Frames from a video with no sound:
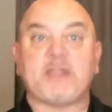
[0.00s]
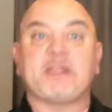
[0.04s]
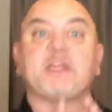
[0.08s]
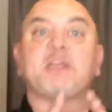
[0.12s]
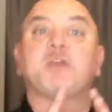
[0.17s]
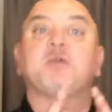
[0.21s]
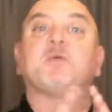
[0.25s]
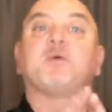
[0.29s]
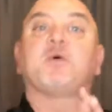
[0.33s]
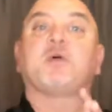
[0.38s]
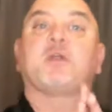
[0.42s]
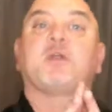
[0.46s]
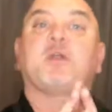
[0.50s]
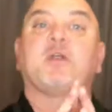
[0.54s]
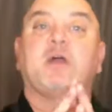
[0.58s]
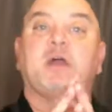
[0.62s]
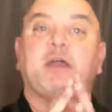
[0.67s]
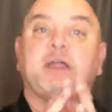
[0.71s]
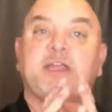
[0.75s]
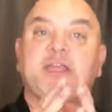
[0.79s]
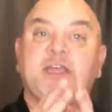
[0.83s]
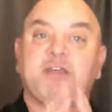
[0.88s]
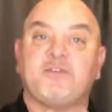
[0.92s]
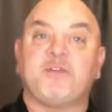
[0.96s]
that you
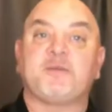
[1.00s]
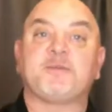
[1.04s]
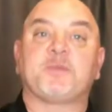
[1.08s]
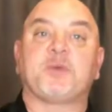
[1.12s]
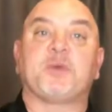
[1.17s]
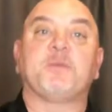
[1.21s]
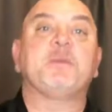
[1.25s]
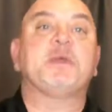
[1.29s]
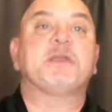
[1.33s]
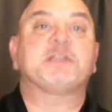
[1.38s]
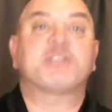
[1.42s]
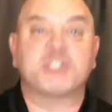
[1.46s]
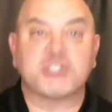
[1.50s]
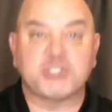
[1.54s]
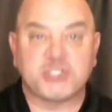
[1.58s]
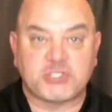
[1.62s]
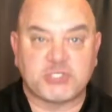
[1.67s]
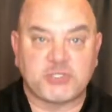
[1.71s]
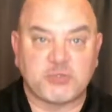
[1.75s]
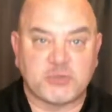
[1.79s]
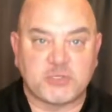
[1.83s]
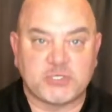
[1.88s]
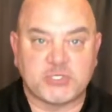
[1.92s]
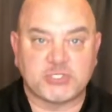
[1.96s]
were given permission
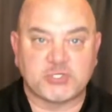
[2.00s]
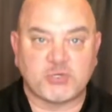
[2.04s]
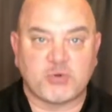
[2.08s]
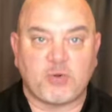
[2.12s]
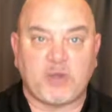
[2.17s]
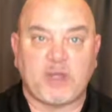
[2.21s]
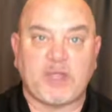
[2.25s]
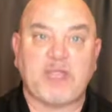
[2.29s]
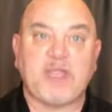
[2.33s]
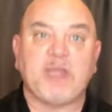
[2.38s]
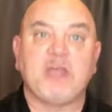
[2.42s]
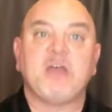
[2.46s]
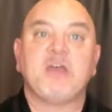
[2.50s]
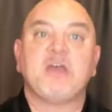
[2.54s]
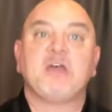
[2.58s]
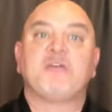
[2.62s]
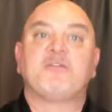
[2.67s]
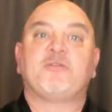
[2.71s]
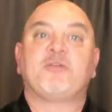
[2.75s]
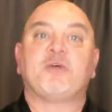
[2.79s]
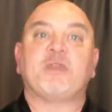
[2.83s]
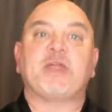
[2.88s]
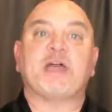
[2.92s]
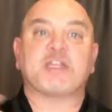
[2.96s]
to enjoy
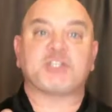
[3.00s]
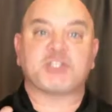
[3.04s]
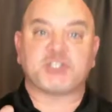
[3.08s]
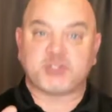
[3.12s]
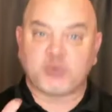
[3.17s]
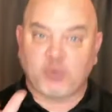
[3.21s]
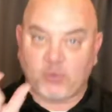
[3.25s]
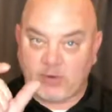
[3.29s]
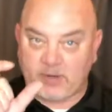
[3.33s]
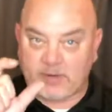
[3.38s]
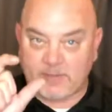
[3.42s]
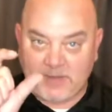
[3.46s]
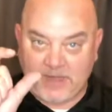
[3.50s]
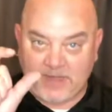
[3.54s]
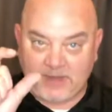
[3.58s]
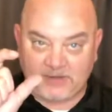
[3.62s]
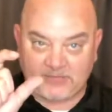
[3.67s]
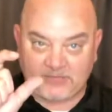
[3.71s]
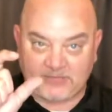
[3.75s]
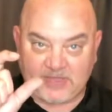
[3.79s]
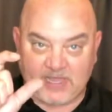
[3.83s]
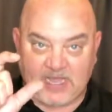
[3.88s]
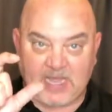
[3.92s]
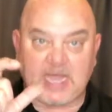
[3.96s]
for that short amount
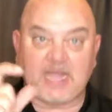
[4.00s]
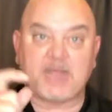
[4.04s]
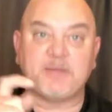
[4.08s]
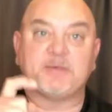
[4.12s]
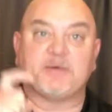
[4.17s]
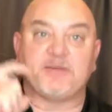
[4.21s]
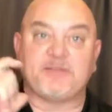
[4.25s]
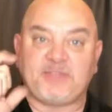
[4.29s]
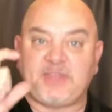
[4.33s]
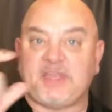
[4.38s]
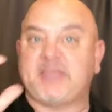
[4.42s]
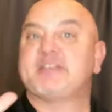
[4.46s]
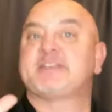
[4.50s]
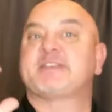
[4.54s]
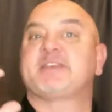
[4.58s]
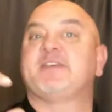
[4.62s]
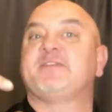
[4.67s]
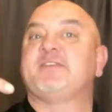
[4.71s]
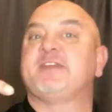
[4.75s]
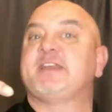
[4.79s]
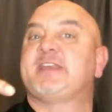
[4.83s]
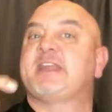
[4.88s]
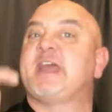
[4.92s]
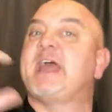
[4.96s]
of time of
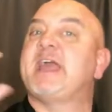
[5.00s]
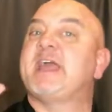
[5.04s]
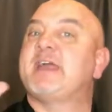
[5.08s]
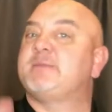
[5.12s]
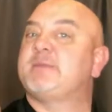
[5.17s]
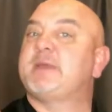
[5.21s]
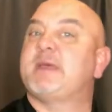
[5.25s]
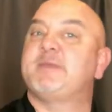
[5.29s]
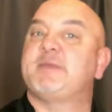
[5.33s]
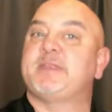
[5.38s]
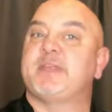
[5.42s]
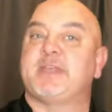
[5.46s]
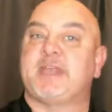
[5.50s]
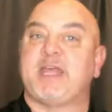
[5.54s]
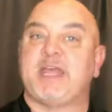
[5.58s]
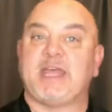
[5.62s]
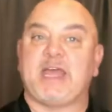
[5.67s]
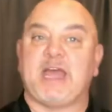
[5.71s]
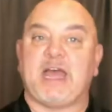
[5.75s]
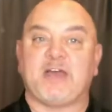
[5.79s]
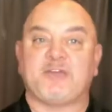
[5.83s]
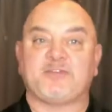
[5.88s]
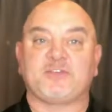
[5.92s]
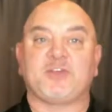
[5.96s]
Thanksgiving Day and maybe the day
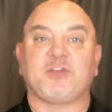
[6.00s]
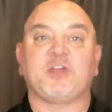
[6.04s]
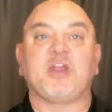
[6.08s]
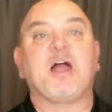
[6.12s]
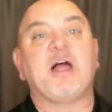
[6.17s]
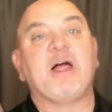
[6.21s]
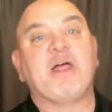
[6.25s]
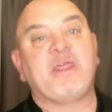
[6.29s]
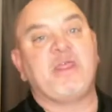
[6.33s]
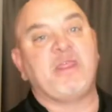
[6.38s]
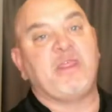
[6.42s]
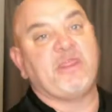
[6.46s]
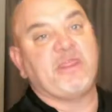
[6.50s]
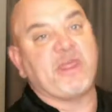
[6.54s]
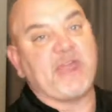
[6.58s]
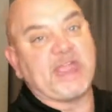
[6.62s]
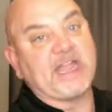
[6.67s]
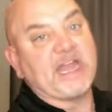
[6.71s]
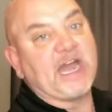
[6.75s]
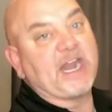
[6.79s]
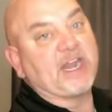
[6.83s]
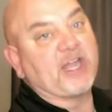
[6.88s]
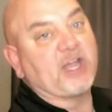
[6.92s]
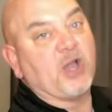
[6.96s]
after, they
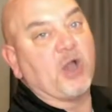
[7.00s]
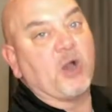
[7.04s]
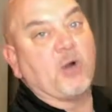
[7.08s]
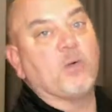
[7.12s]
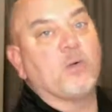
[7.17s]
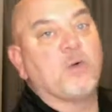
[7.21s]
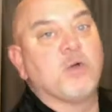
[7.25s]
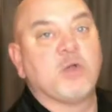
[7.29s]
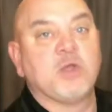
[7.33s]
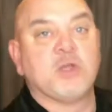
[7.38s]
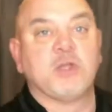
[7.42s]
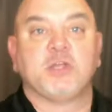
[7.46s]
gotta go.